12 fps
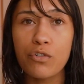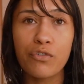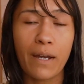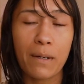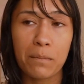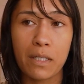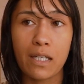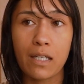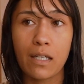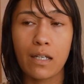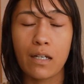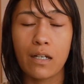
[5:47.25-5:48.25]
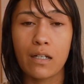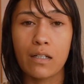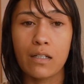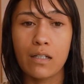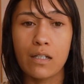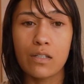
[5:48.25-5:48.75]
family here
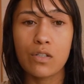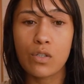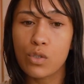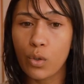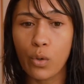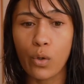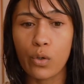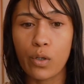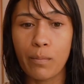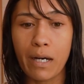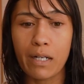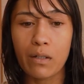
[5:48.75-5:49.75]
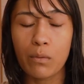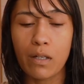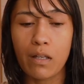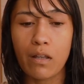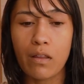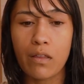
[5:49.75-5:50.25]
to talk about it
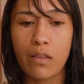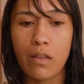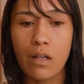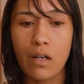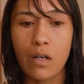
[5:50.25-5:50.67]
with